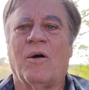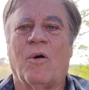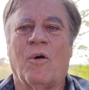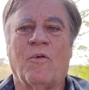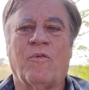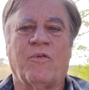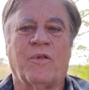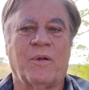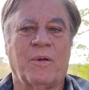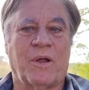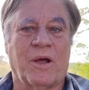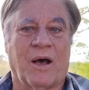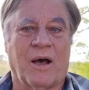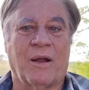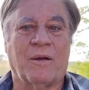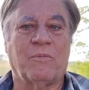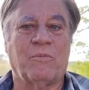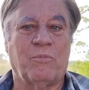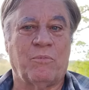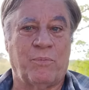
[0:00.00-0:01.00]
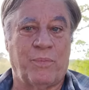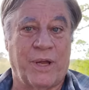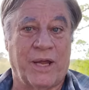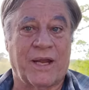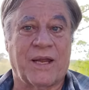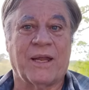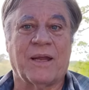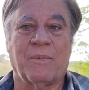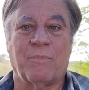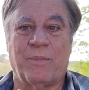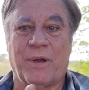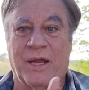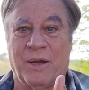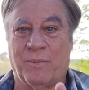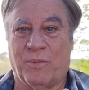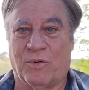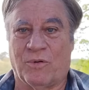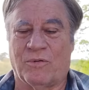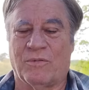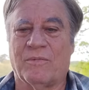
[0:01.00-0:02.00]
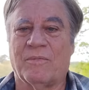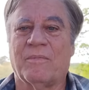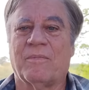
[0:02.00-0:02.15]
Hopefully God, picking people